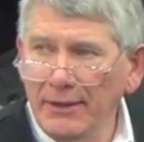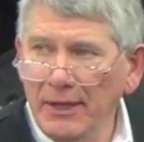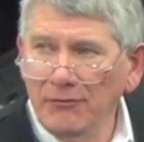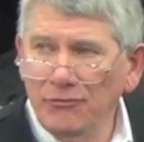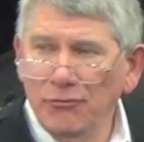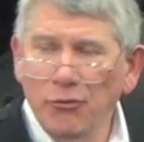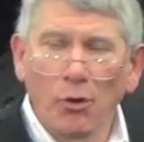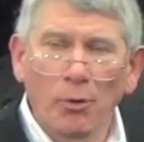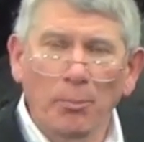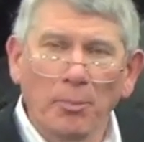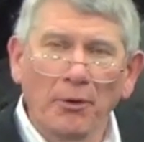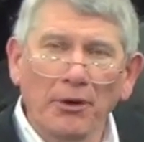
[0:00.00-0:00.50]

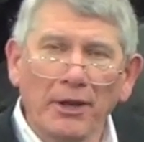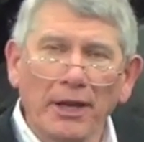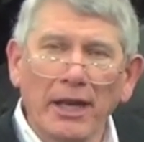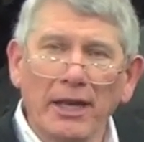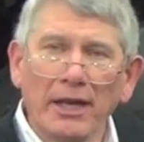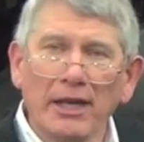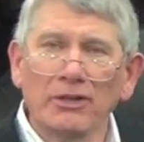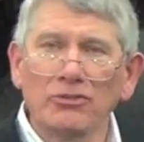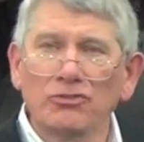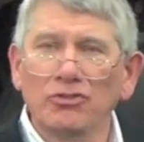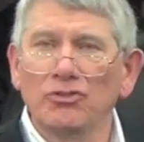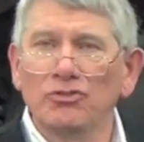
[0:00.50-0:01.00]
that four point
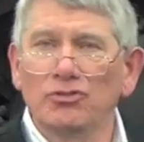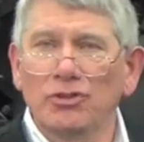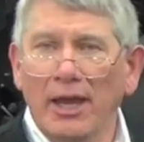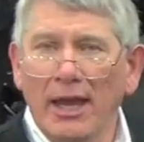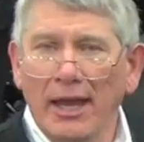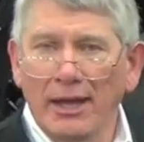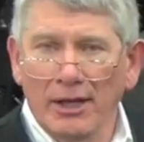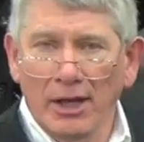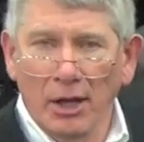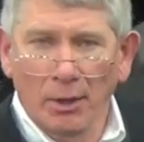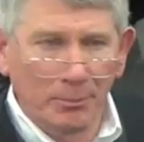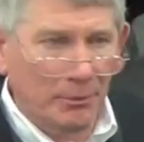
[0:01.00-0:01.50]
eight inches
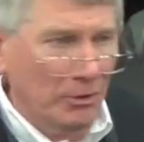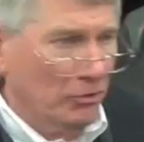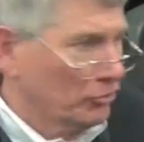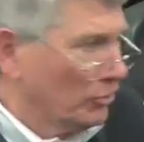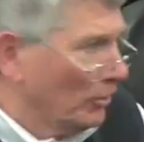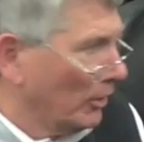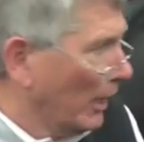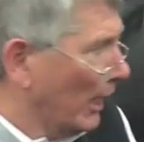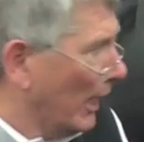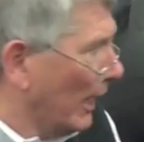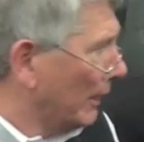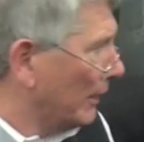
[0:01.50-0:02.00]
had helped us
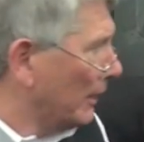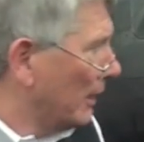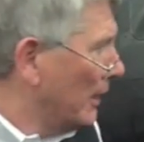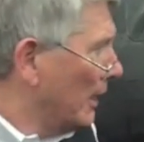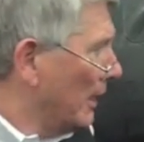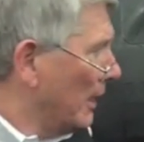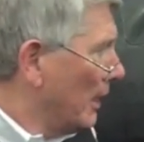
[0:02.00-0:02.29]
a lot.